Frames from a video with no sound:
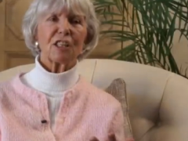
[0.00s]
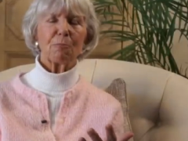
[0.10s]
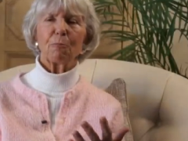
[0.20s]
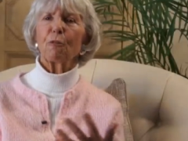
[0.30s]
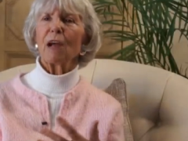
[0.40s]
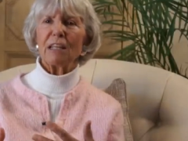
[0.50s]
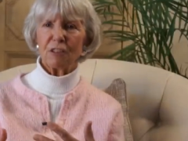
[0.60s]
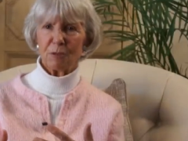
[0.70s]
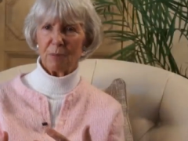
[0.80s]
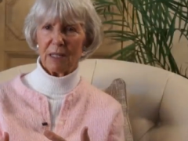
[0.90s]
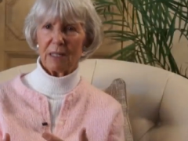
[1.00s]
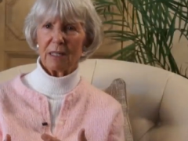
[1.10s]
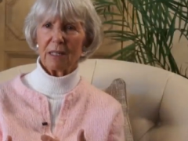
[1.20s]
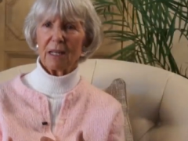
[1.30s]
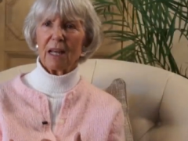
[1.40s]
embraced me.
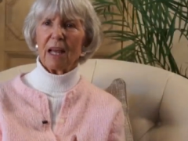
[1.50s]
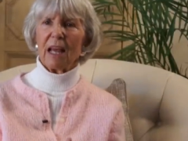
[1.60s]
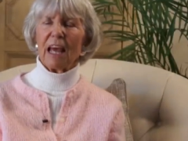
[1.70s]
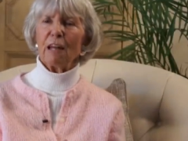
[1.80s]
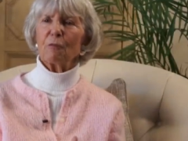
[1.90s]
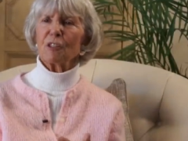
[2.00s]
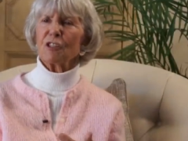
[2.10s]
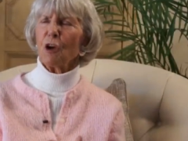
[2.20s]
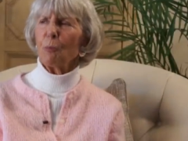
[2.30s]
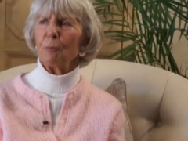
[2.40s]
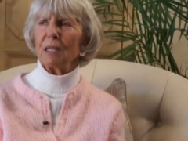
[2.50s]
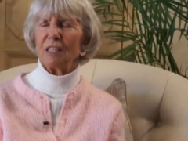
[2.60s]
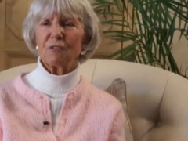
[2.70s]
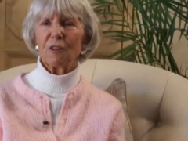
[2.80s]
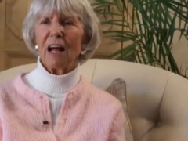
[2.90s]
And it was so
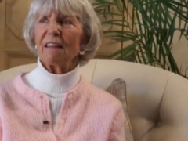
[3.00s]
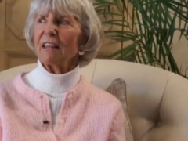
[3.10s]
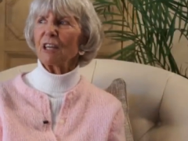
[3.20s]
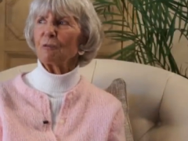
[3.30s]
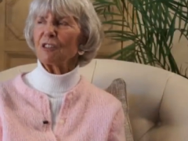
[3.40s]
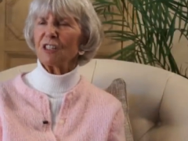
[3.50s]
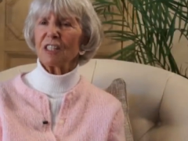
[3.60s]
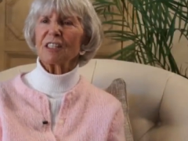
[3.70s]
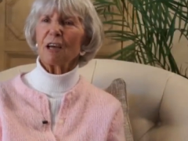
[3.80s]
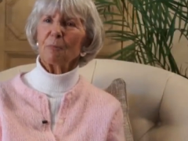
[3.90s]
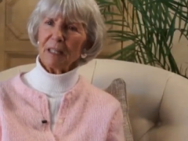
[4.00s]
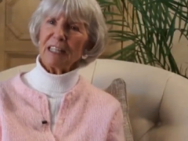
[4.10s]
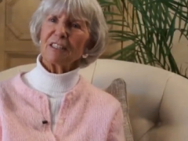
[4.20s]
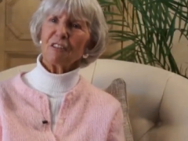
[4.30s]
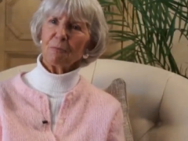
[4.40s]
peaceful. I think it was just a
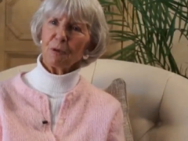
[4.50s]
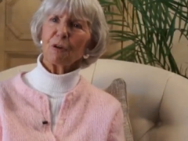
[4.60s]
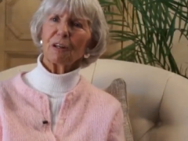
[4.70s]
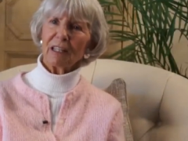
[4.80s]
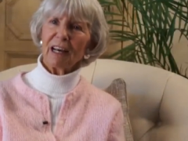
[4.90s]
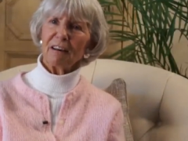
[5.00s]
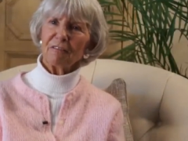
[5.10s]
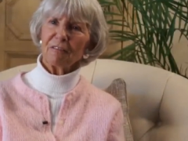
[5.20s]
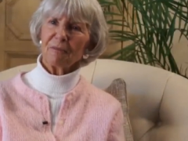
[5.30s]
place of pure love.